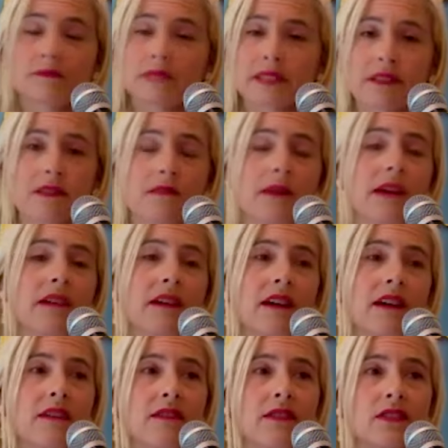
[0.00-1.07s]
blow the bell
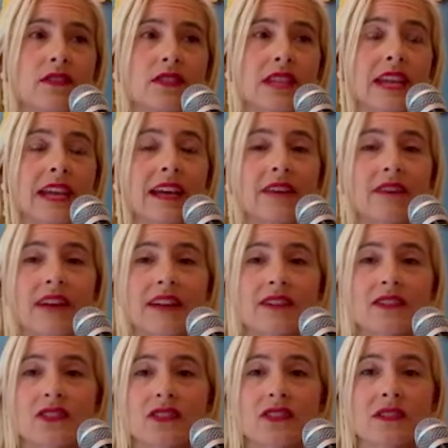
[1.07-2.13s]
on a first date.
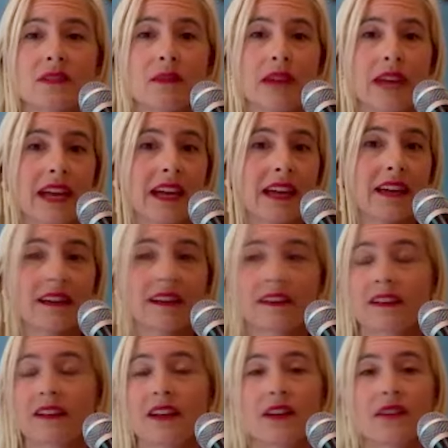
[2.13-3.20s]
That's just a way, too,
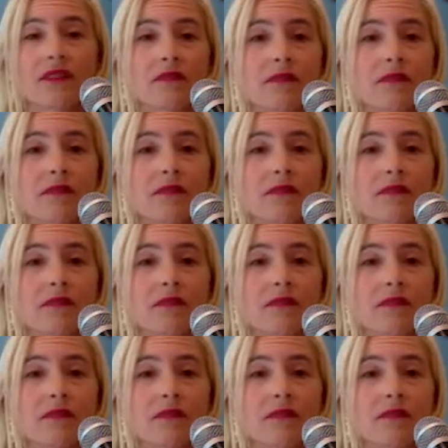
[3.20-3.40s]
you know, yeah.